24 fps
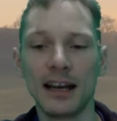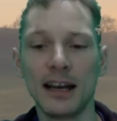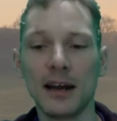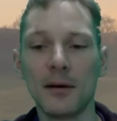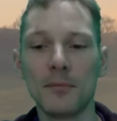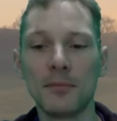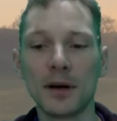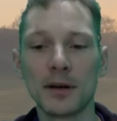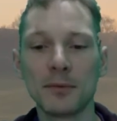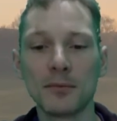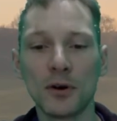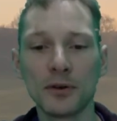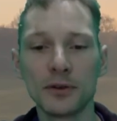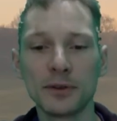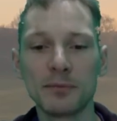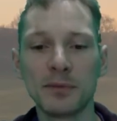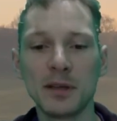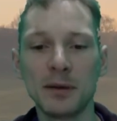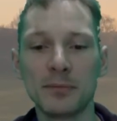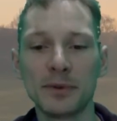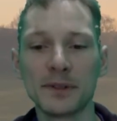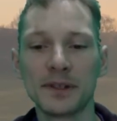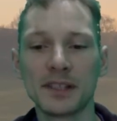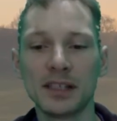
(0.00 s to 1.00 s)
But most
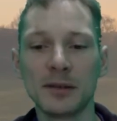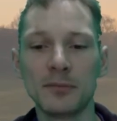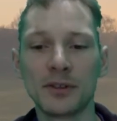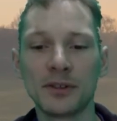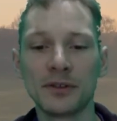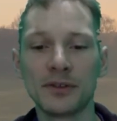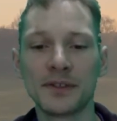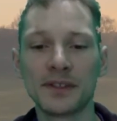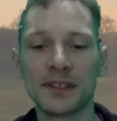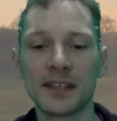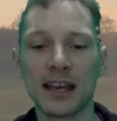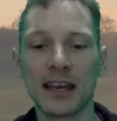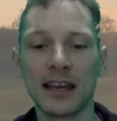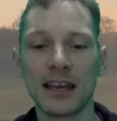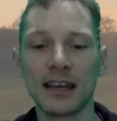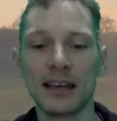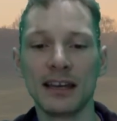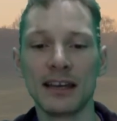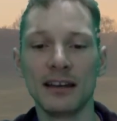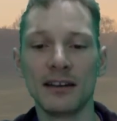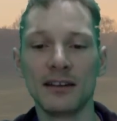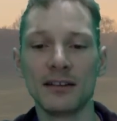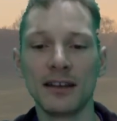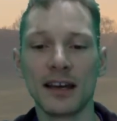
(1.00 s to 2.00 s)
people seem to
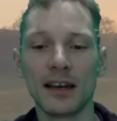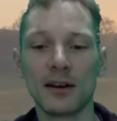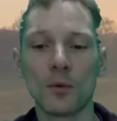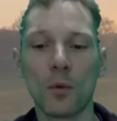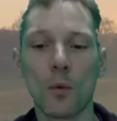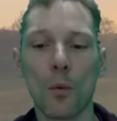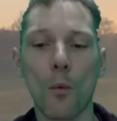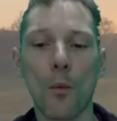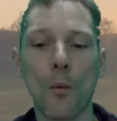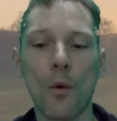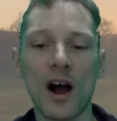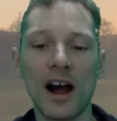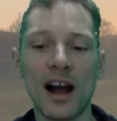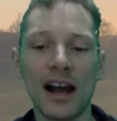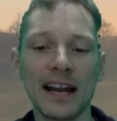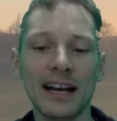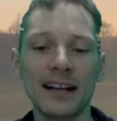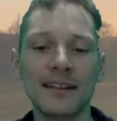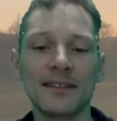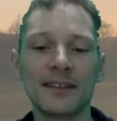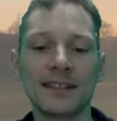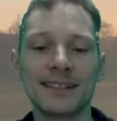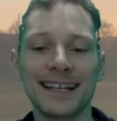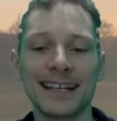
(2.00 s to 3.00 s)
say that while
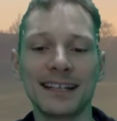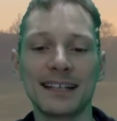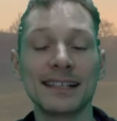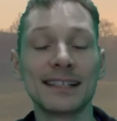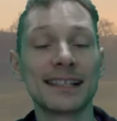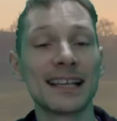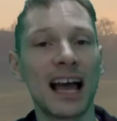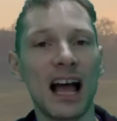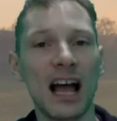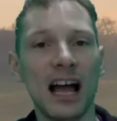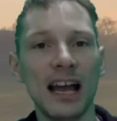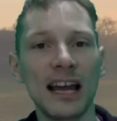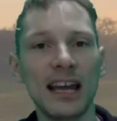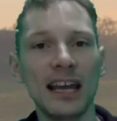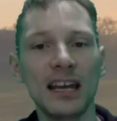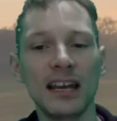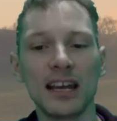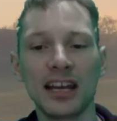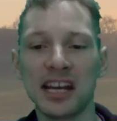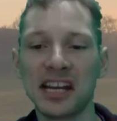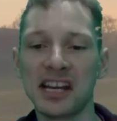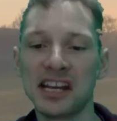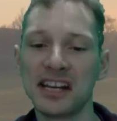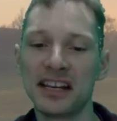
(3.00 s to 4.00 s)
the debt is high,
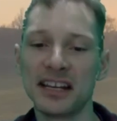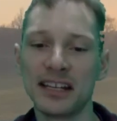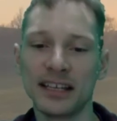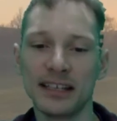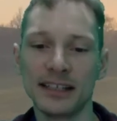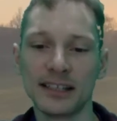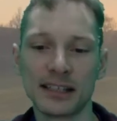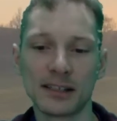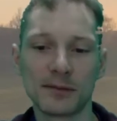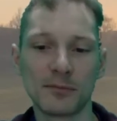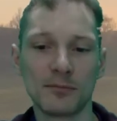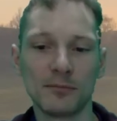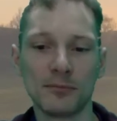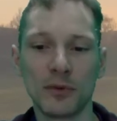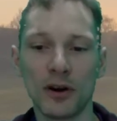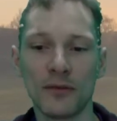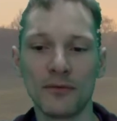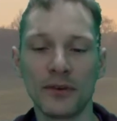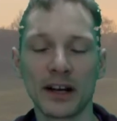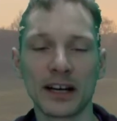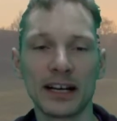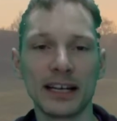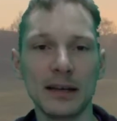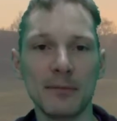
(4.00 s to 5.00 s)
it is
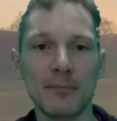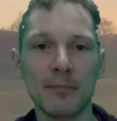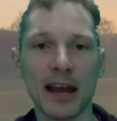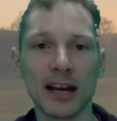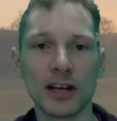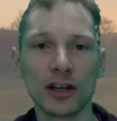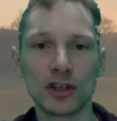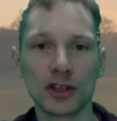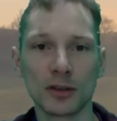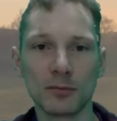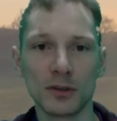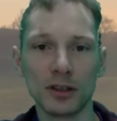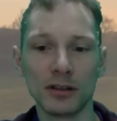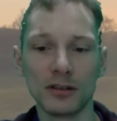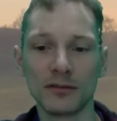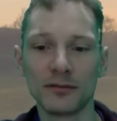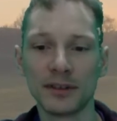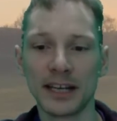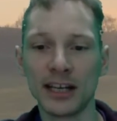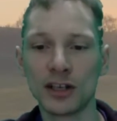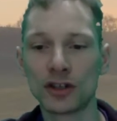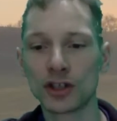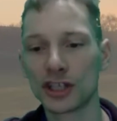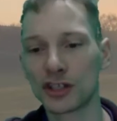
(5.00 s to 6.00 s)
perfectly manageable.
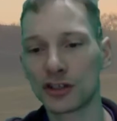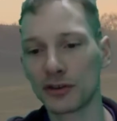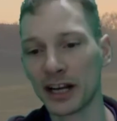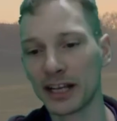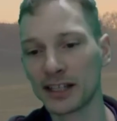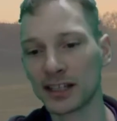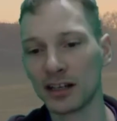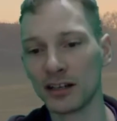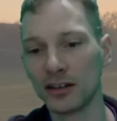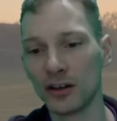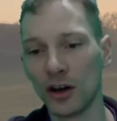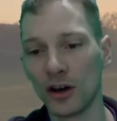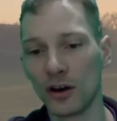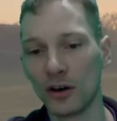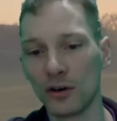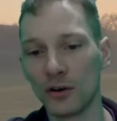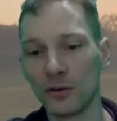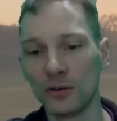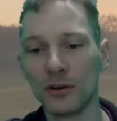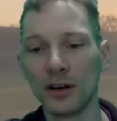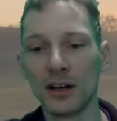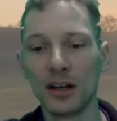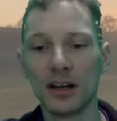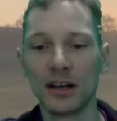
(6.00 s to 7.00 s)
Interest rates are
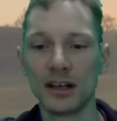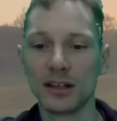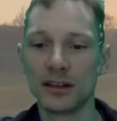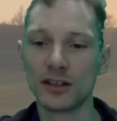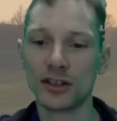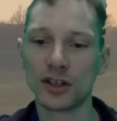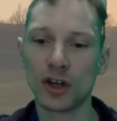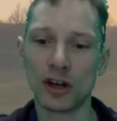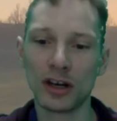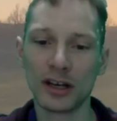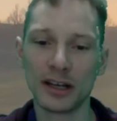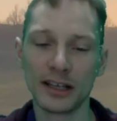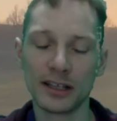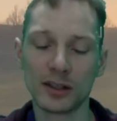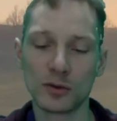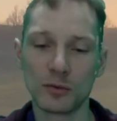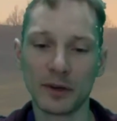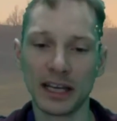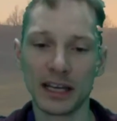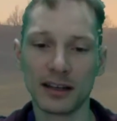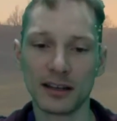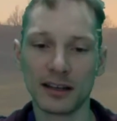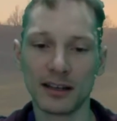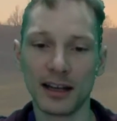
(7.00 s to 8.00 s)
low, the dollar is
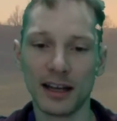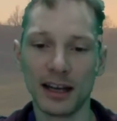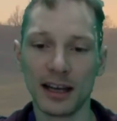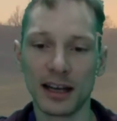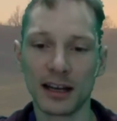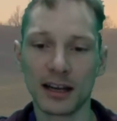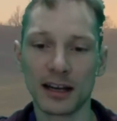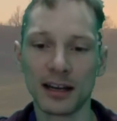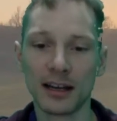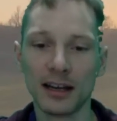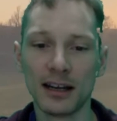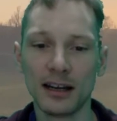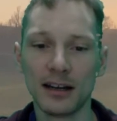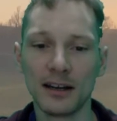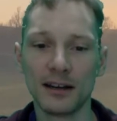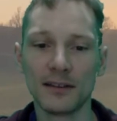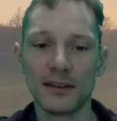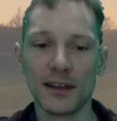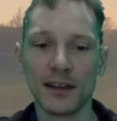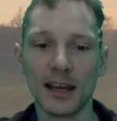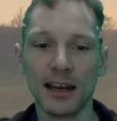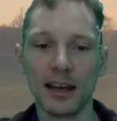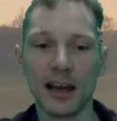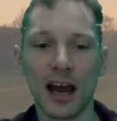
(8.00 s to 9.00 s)
weakening,
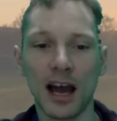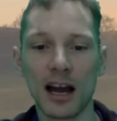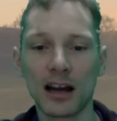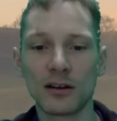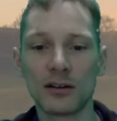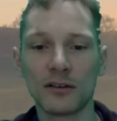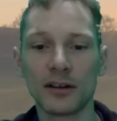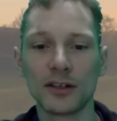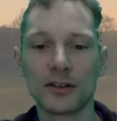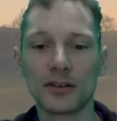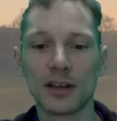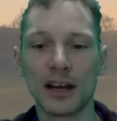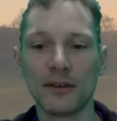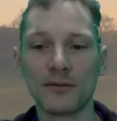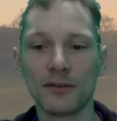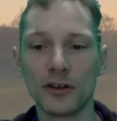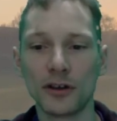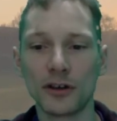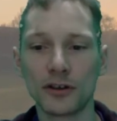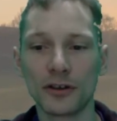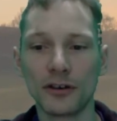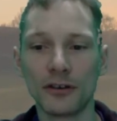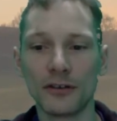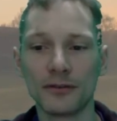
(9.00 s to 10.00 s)
they are going to have a
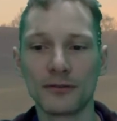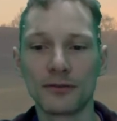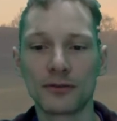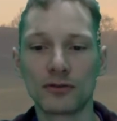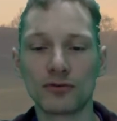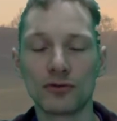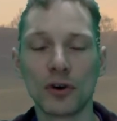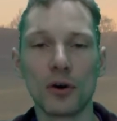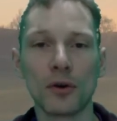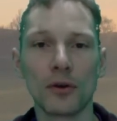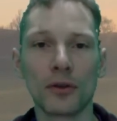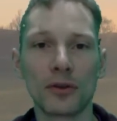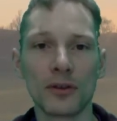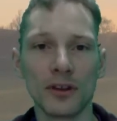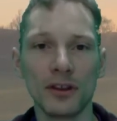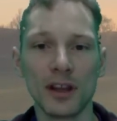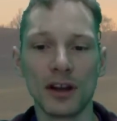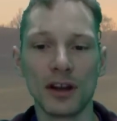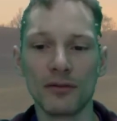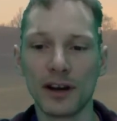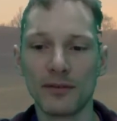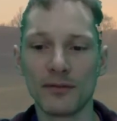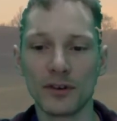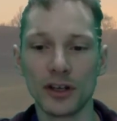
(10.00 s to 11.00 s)
lot of growth in their
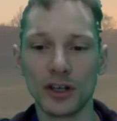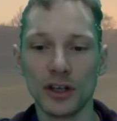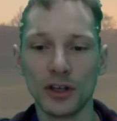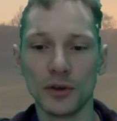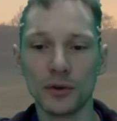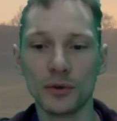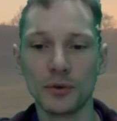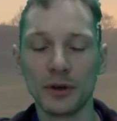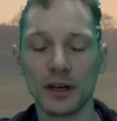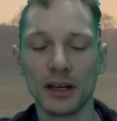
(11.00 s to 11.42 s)
revenue.